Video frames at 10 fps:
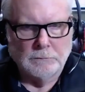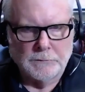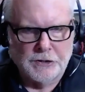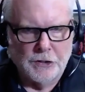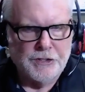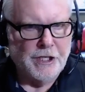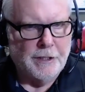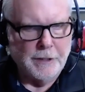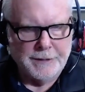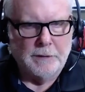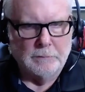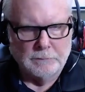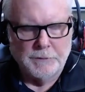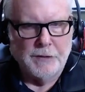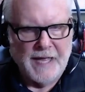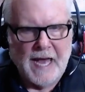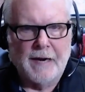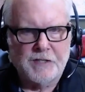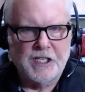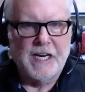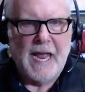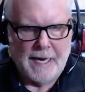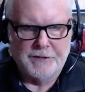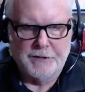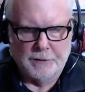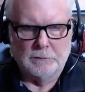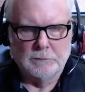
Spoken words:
So she could do that if she had to.